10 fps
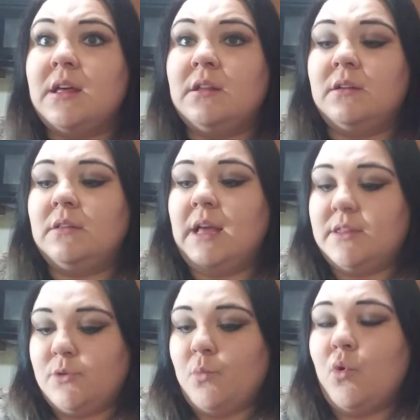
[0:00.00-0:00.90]
uh,
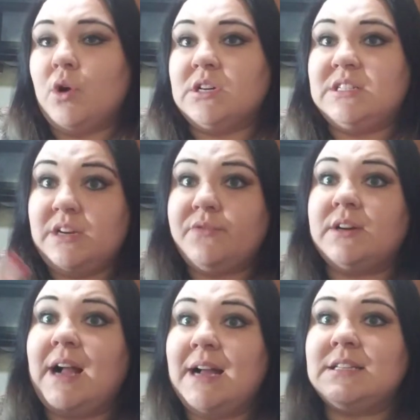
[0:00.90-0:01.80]
like the more
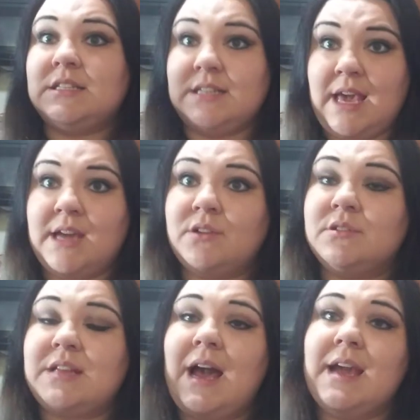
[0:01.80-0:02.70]
different kinds of
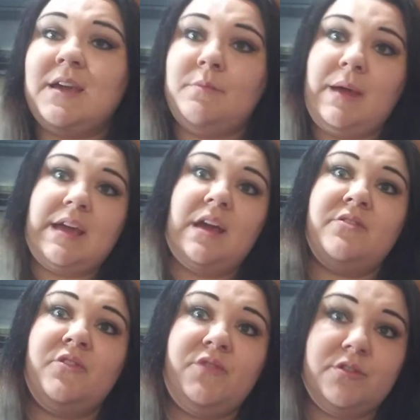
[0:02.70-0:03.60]
candles I can make
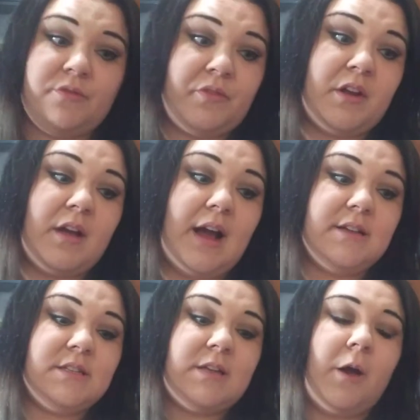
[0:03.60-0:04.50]
in the future for you
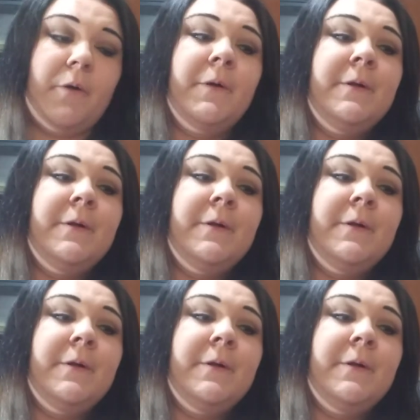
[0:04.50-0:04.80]
guys. So